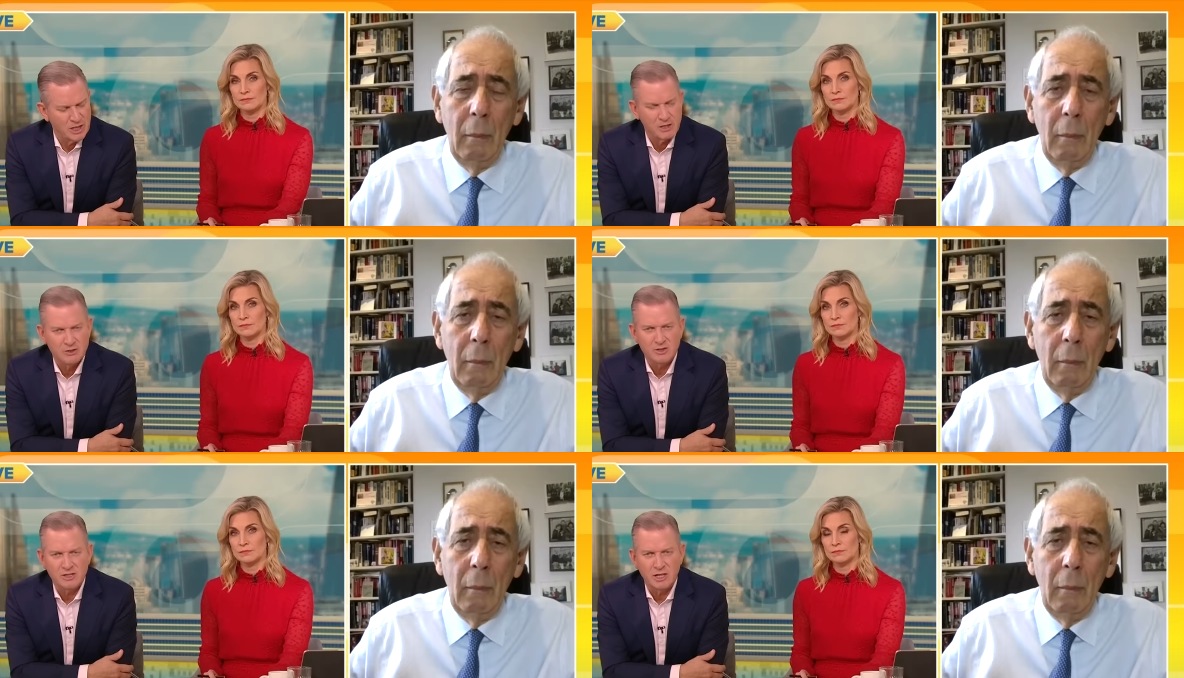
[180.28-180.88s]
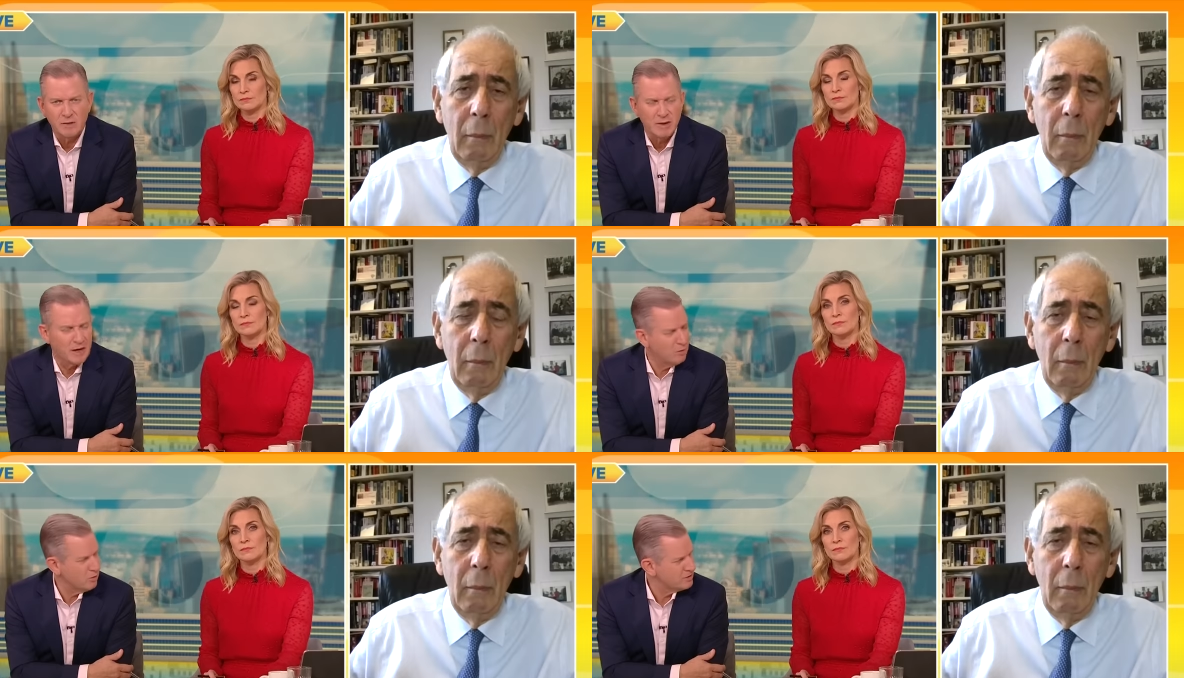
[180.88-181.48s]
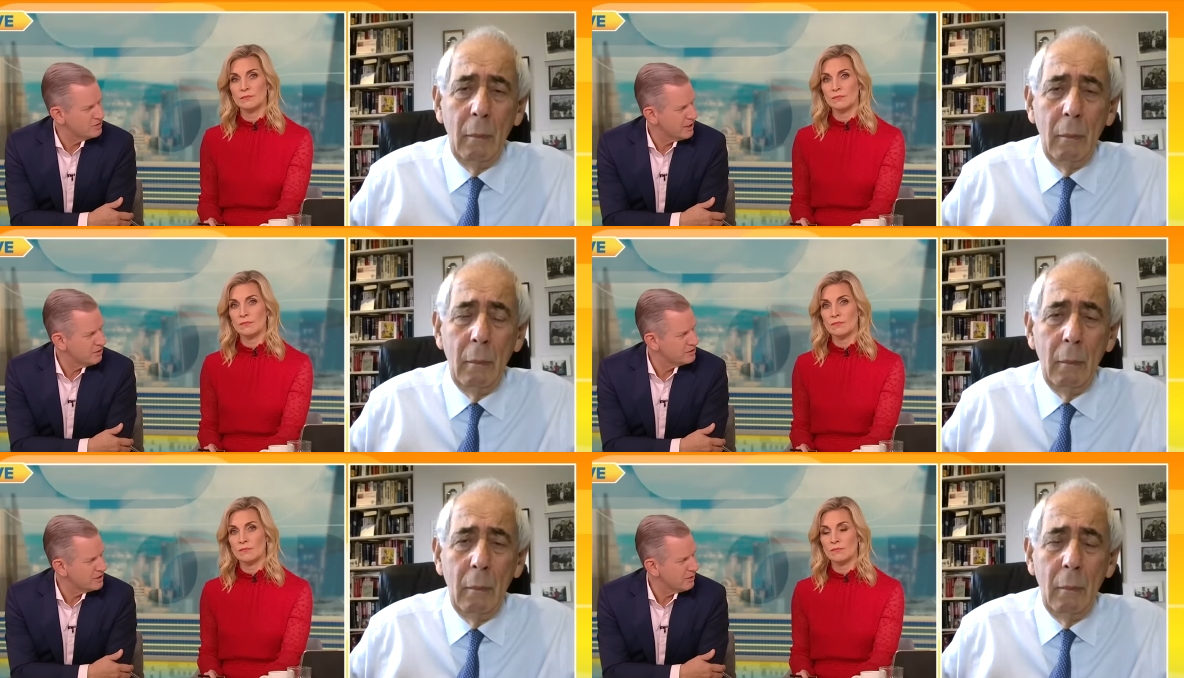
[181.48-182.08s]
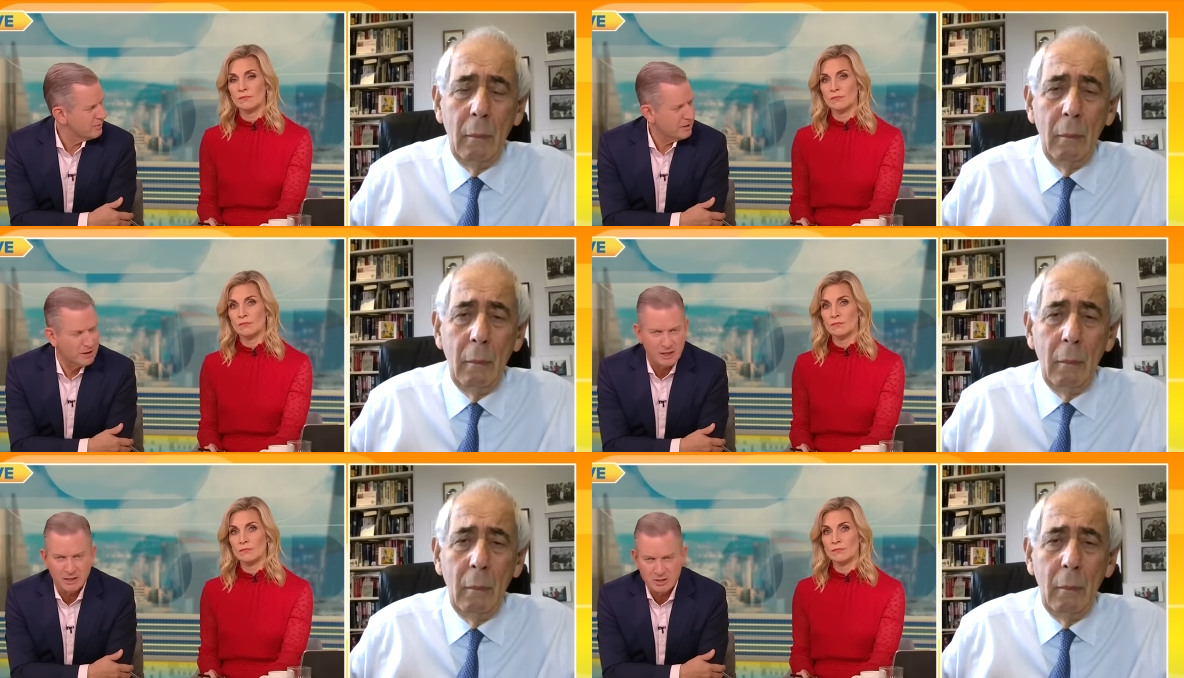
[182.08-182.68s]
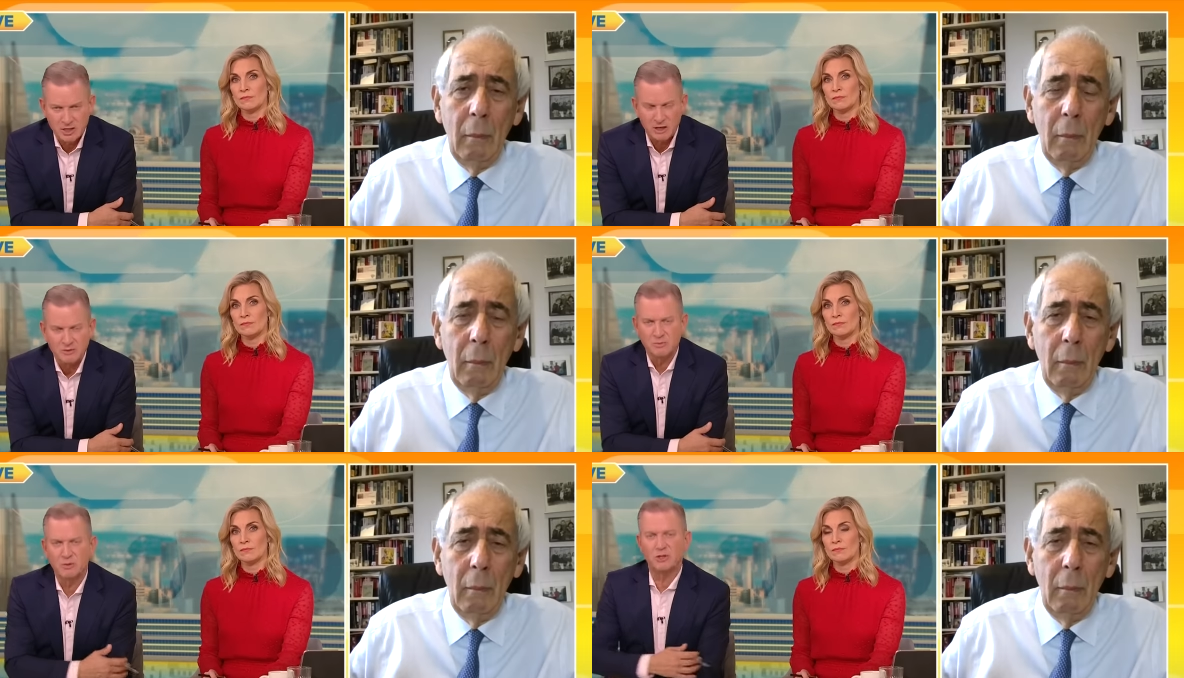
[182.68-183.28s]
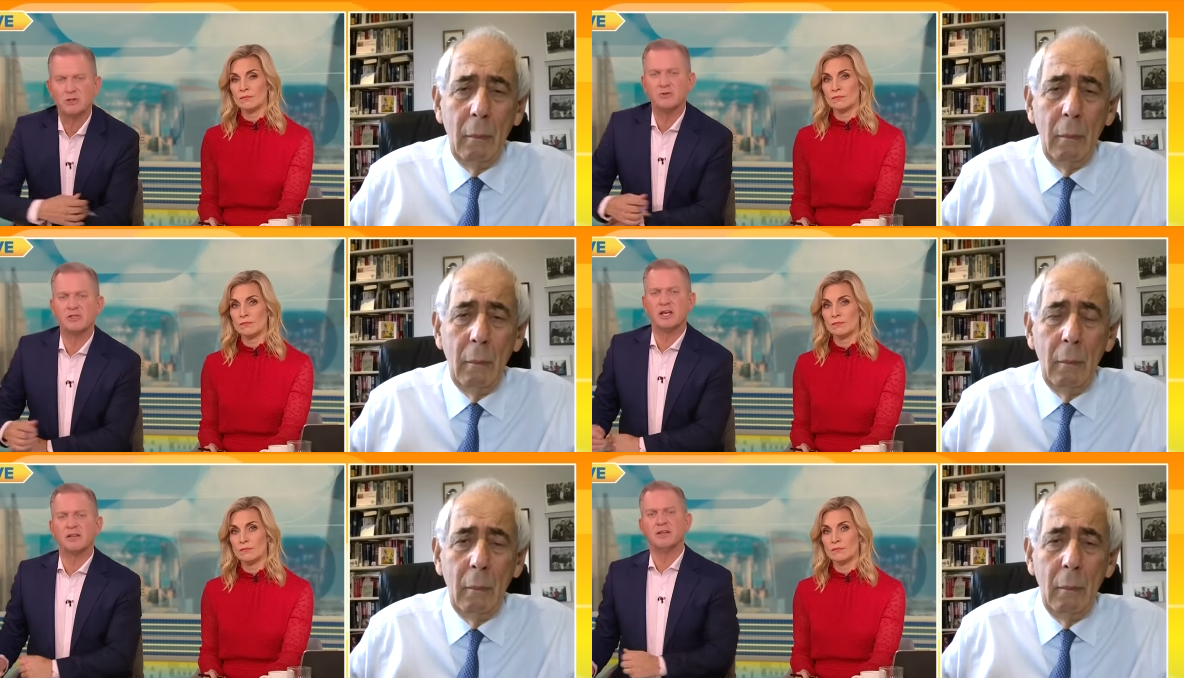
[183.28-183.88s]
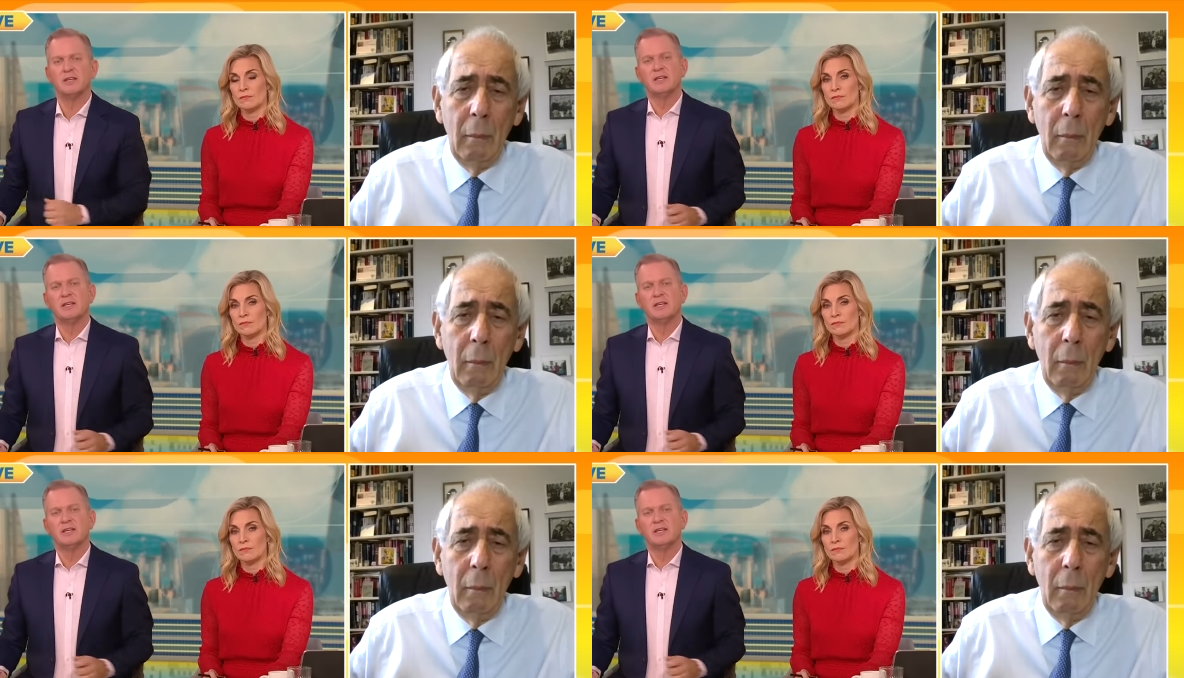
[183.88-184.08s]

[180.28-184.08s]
Speaker 1: really interesting about what Sarah said about King Charles and what you said.